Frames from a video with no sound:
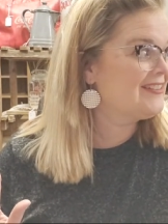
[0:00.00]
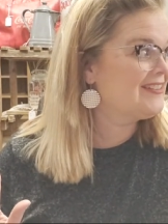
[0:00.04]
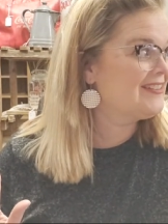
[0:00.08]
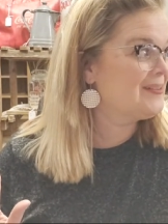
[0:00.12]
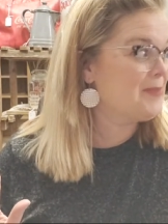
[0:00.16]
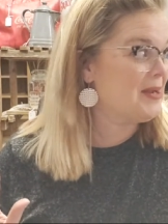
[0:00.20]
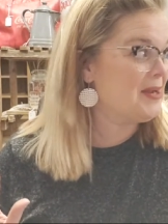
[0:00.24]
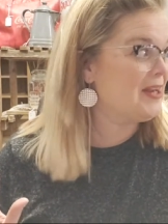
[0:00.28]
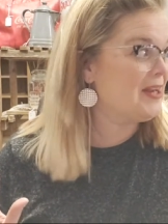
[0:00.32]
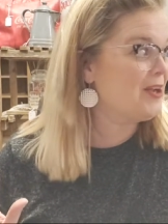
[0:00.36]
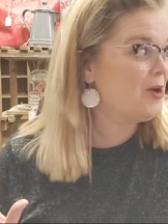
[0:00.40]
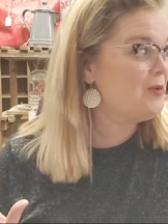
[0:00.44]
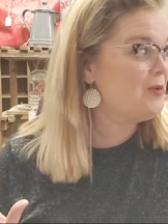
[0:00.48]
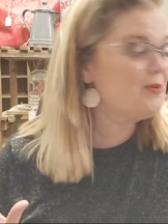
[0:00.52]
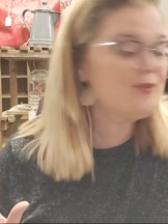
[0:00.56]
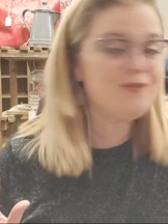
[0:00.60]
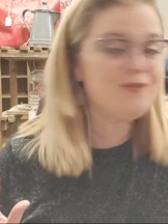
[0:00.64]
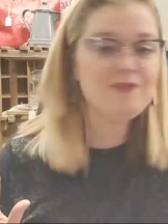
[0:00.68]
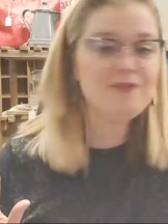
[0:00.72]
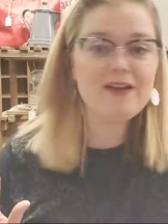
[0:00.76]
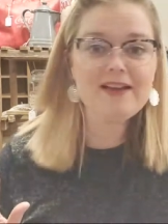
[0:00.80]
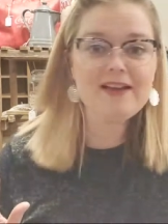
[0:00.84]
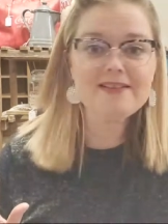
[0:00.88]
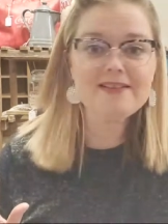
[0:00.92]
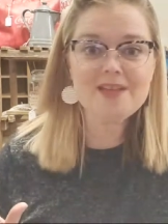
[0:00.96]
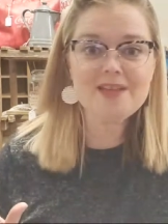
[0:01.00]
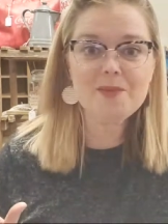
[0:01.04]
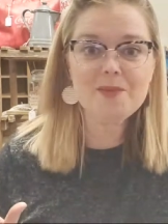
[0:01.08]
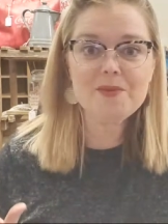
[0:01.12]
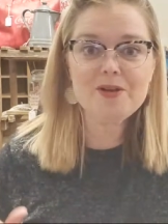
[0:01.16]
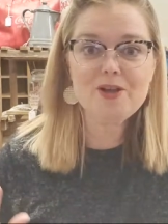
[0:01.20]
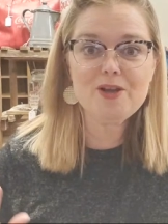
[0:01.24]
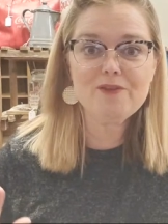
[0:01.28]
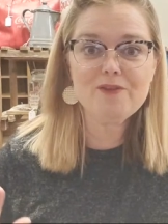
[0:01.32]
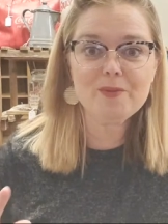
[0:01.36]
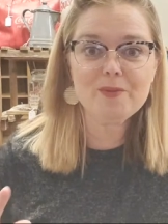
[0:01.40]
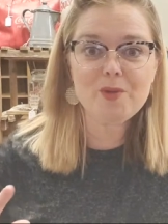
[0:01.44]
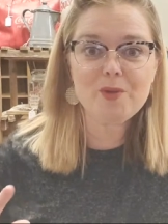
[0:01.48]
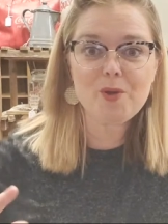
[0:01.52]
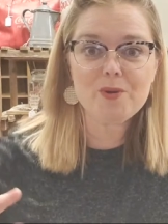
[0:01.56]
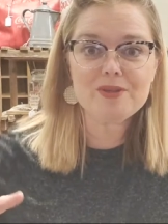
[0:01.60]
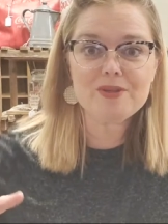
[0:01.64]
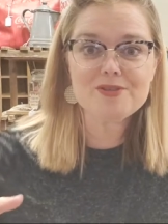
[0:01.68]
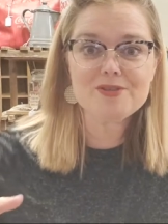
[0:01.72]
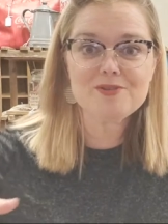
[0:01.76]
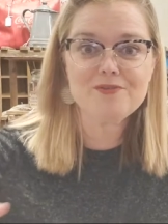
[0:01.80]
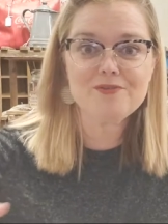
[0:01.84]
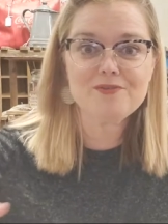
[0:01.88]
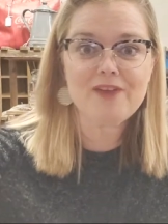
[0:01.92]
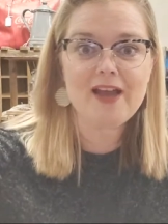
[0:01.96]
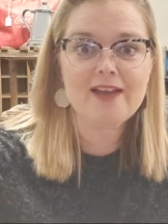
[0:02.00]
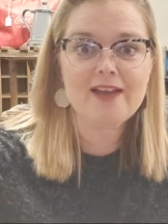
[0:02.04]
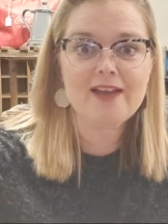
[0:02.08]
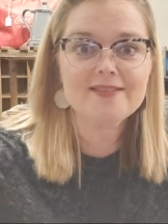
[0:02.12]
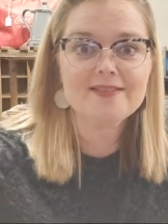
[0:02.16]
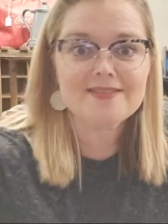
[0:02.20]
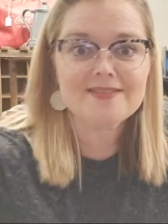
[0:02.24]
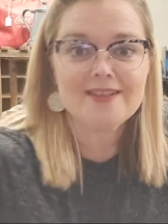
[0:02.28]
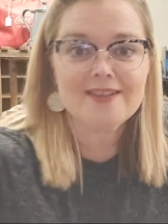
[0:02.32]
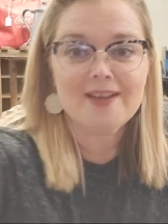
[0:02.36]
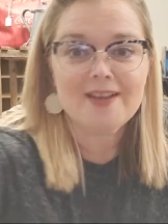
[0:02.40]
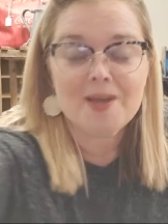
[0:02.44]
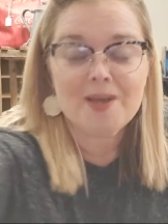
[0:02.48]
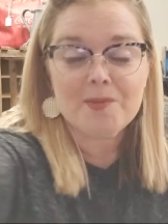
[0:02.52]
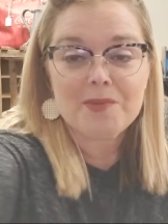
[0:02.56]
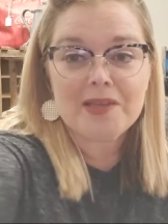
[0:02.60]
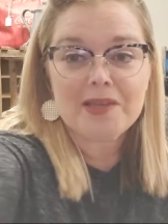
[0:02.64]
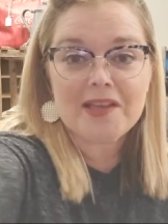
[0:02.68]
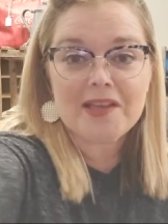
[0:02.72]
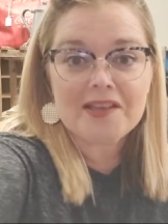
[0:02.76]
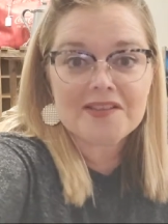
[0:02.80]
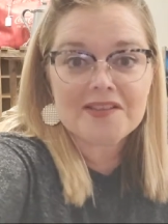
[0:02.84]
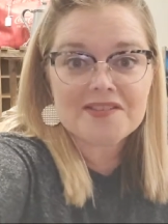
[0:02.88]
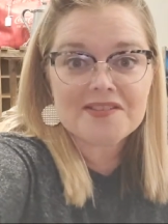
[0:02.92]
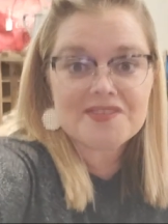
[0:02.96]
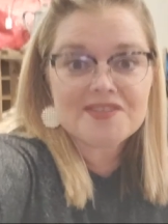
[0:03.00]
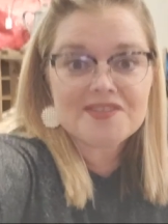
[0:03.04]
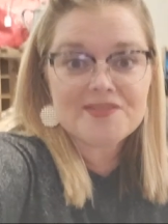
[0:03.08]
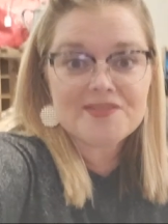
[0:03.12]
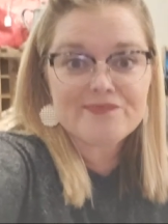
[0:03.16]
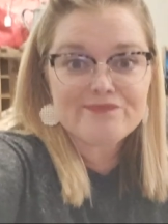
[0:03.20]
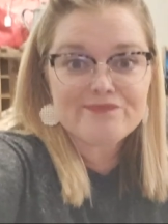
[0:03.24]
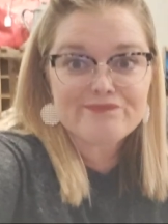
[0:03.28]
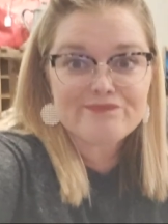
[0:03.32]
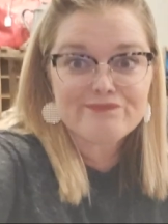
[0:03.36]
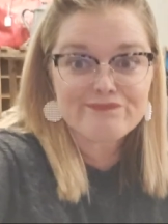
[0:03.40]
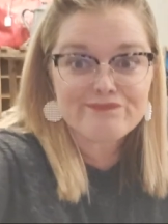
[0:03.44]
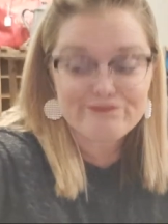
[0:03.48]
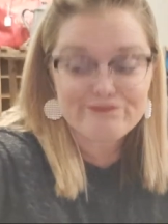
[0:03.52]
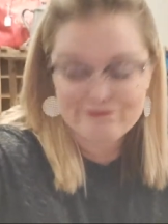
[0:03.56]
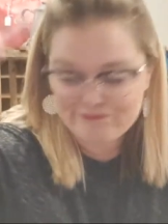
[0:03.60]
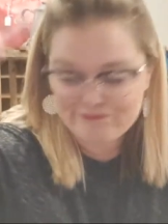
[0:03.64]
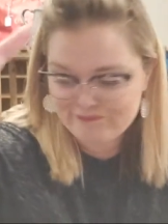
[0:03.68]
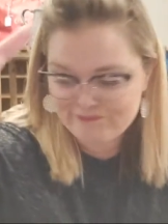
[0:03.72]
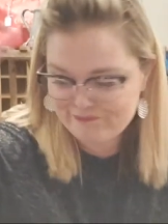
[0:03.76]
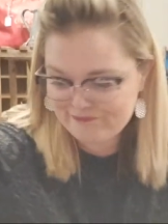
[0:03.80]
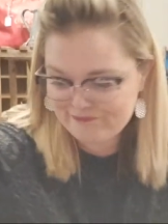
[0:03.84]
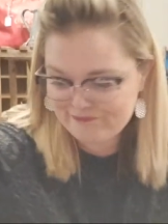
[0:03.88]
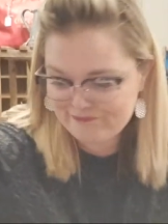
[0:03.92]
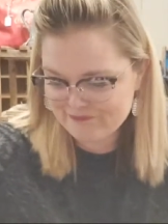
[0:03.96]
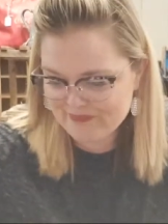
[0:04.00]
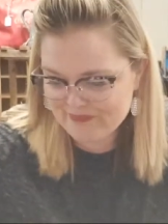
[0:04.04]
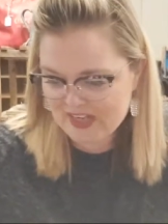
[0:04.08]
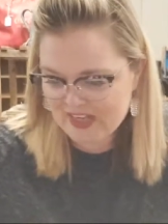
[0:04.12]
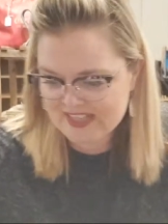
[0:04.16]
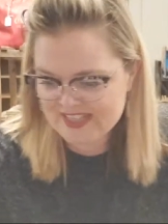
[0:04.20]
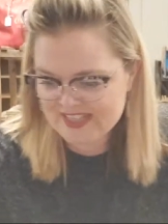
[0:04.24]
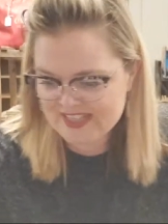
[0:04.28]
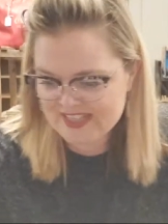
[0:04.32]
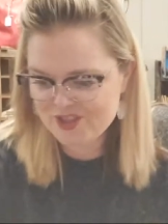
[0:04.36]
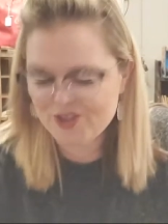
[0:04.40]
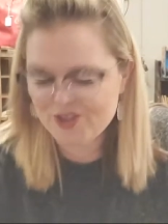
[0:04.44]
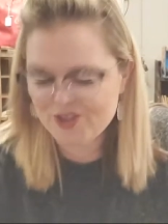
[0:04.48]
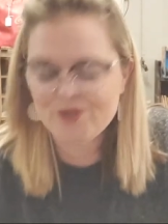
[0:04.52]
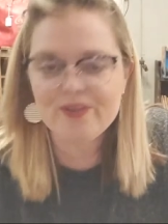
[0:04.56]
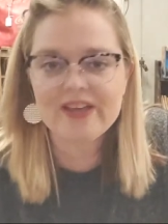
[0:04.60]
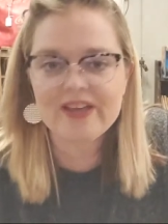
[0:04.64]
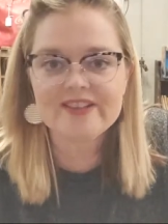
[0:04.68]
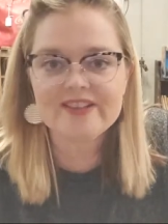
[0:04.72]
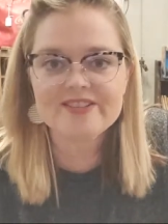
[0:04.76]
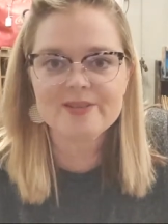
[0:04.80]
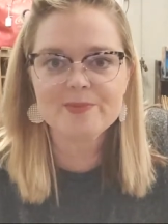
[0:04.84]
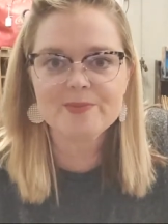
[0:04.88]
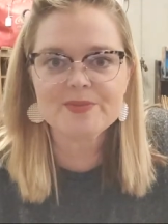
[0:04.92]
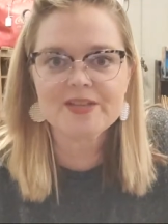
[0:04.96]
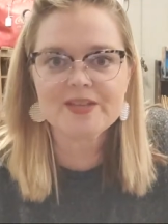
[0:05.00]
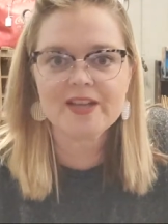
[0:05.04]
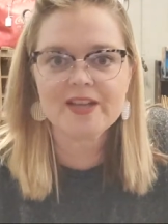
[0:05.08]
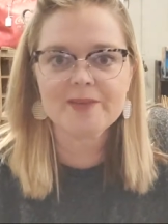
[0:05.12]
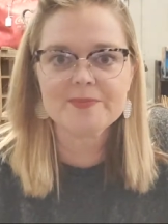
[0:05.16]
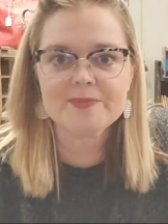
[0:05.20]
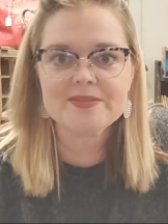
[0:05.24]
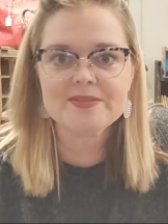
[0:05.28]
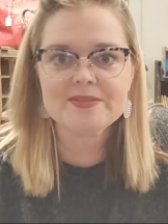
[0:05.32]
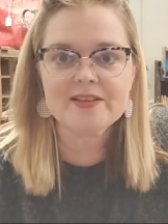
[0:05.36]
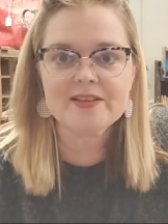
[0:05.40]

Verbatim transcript: am I going too fast? Let me know if I'm going too fast because I tend to do that sometimes.